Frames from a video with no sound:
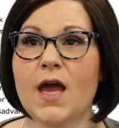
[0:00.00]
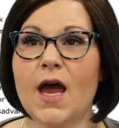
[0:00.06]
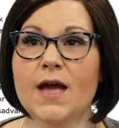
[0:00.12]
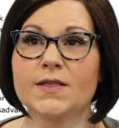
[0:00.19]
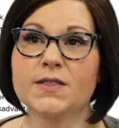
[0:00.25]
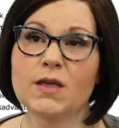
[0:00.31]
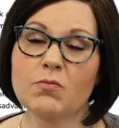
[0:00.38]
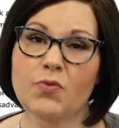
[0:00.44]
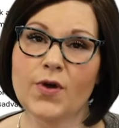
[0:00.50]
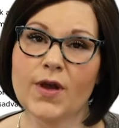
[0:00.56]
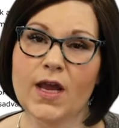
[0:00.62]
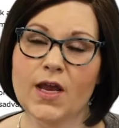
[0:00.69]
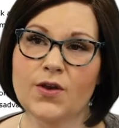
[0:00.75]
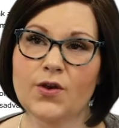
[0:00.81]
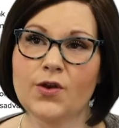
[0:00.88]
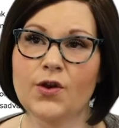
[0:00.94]
At some point
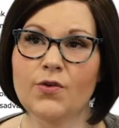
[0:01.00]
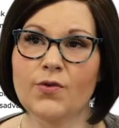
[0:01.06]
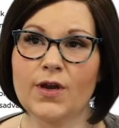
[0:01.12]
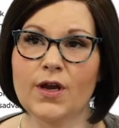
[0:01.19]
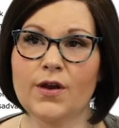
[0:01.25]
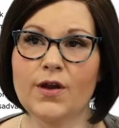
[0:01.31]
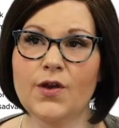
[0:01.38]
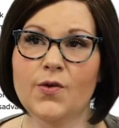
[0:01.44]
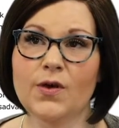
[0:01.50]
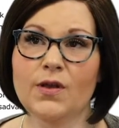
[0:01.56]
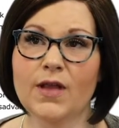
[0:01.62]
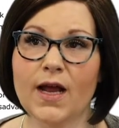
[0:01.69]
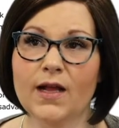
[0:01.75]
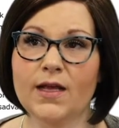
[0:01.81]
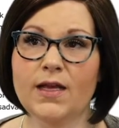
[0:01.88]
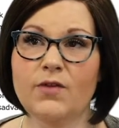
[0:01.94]
in your career, you are
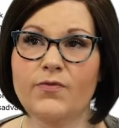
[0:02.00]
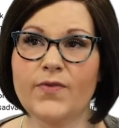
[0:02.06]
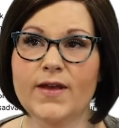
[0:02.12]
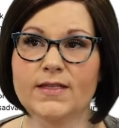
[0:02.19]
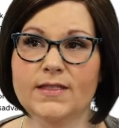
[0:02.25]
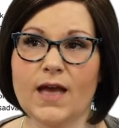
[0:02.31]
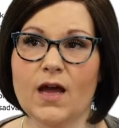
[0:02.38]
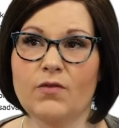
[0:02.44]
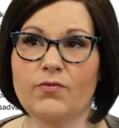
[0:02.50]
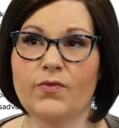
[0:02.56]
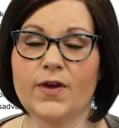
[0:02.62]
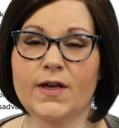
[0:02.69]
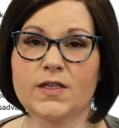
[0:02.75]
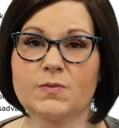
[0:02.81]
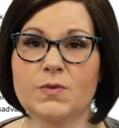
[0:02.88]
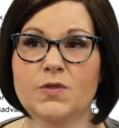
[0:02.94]
likely to face
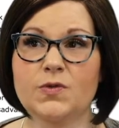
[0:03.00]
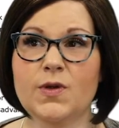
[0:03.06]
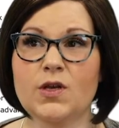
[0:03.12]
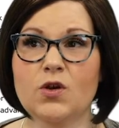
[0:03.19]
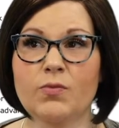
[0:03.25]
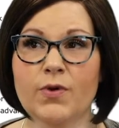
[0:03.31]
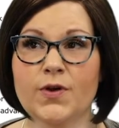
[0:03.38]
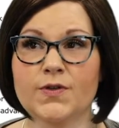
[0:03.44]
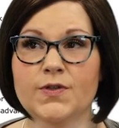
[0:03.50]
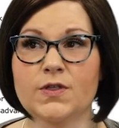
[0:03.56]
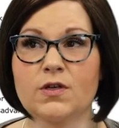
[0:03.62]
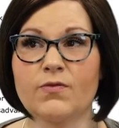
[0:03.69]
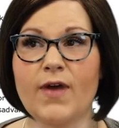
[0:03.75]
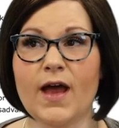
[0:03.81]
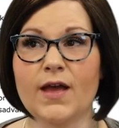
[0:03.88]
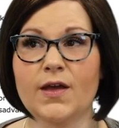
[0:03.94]
conflicts between your
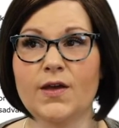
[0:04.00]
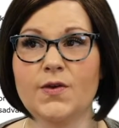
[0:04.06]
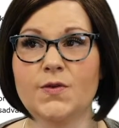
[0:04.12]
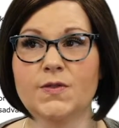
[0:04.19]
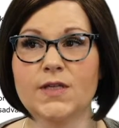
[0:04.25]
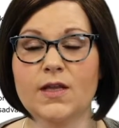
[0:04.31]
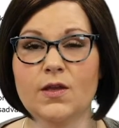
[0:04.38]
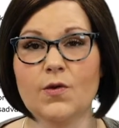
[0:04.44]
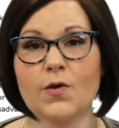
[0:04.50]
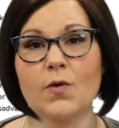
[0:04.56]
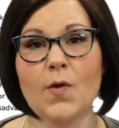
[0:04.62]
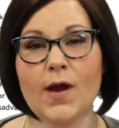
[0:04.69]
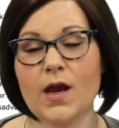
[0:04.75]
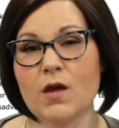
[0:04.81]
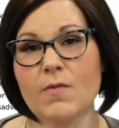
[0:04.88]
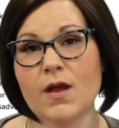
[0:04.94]
personal values and the
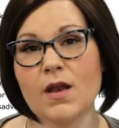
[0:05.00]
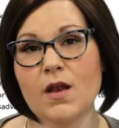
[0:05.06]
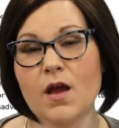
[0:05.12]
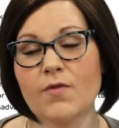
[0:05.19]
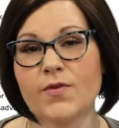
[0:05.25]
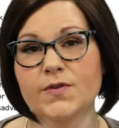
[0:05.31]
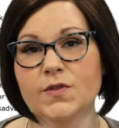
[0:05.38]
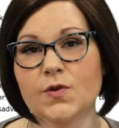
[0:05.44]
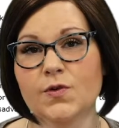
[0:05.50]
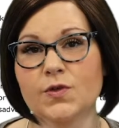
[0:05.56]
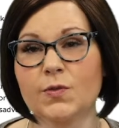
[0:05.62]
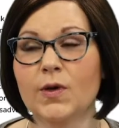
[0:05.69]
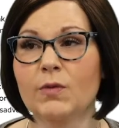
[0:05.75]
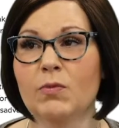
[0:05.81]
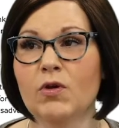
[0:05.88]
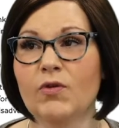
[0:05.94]
requirement of the social
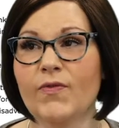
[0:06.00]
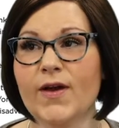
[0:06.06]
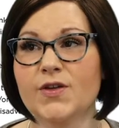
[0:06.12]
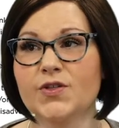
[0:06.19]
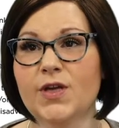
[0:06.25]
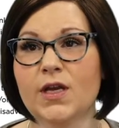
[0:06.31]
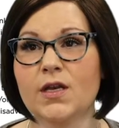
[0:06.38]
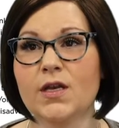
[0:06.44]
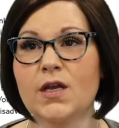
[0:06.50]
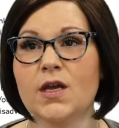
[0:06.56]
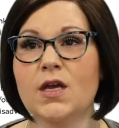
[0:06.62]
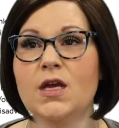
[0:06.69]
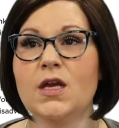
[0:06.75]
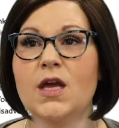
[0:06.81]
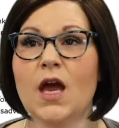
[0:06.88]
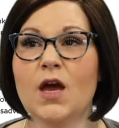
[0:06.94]
work profession,
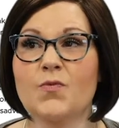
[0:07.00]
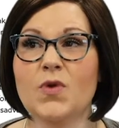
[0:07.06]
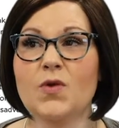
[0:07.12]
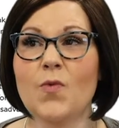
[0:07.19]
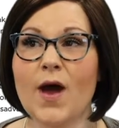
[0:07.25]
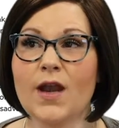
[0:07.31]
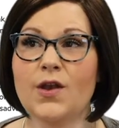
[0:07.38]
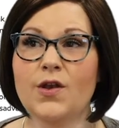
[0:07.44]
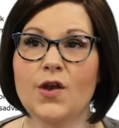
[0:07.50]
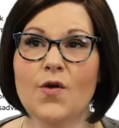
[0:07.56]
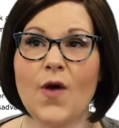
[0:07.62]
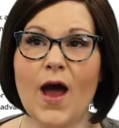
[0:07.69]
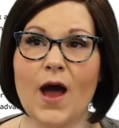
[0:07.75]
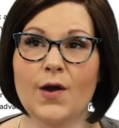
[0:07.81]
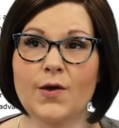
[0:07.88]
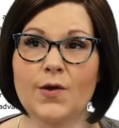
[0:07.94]
and we want to know
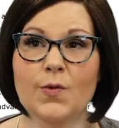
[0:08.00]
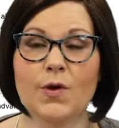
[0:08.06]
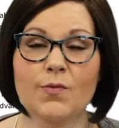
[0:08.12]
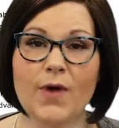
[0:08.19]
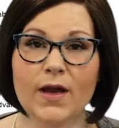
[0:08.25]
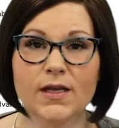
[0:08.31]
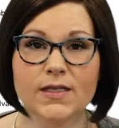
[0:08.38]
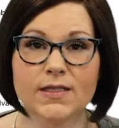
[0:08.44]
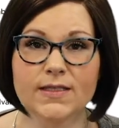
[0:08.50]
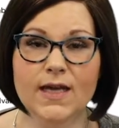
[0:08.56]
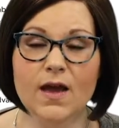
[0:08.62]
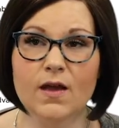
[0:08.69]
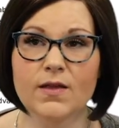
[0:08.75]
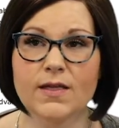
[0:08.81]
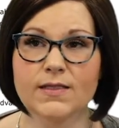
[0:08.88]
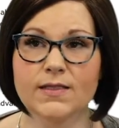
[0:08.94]
how you will
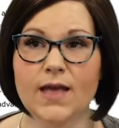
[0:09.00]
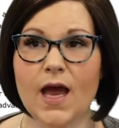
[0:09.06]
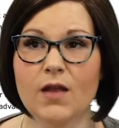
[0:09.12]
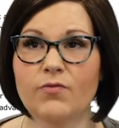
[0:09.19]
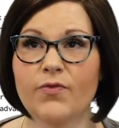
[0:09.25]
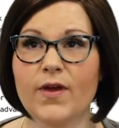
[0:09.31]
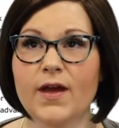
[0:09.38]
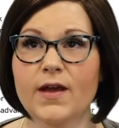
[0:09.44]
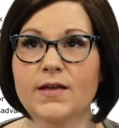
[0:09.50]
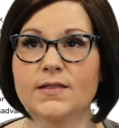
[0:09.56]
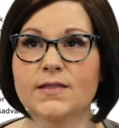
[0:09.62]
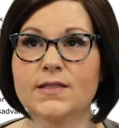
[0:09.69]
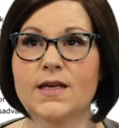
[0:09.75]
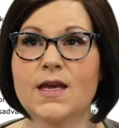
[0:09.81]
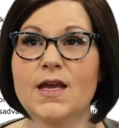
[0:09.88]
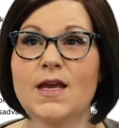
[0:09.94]
reconcile these conflicts.